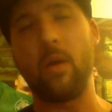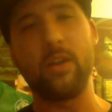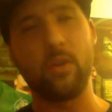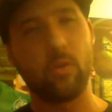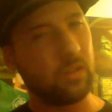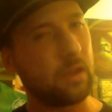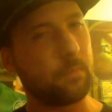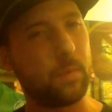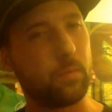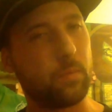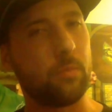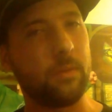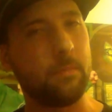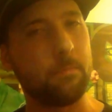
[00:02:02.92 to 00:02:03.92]
I know a lot of people are going
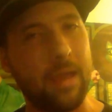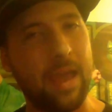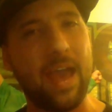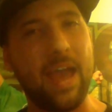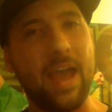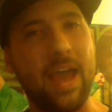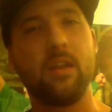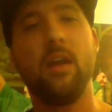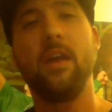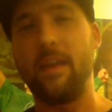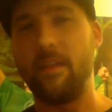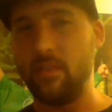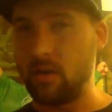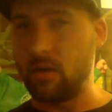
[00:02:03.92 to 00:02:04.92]
to be mad,
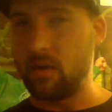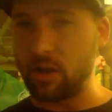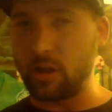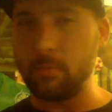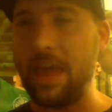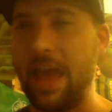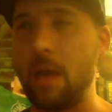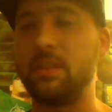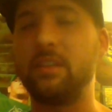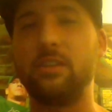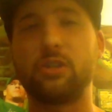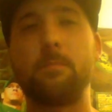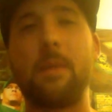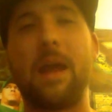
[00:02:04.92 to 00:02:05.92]
and they're not going to be happy that
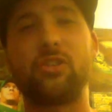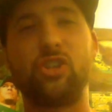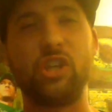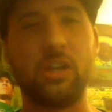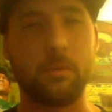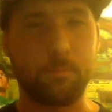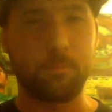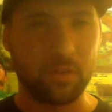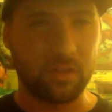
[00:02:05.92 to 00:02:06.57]
this match didn't